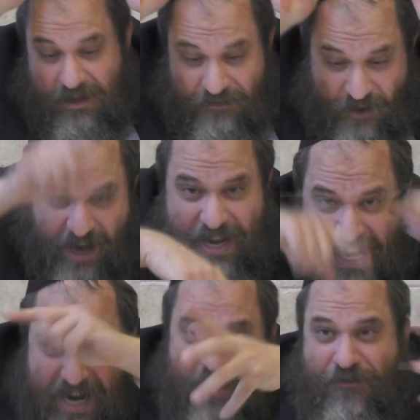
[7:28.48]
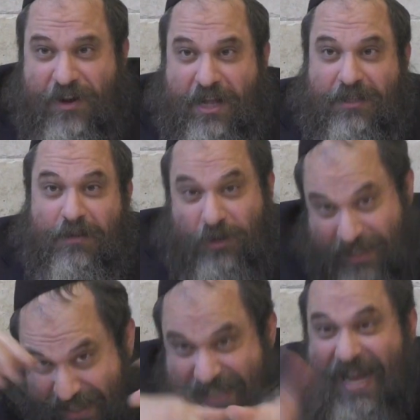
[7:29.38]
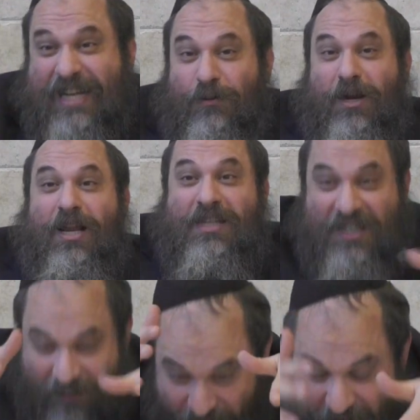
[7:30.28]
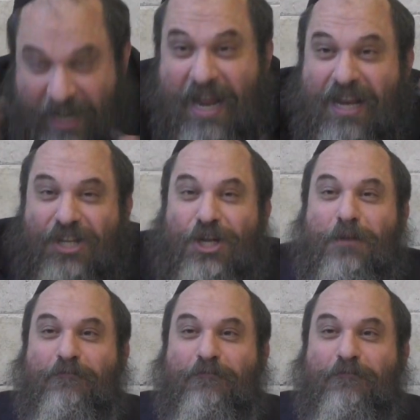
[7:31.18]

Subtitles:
finite and infinite. Because that's exactly what it is. It's the finite energy.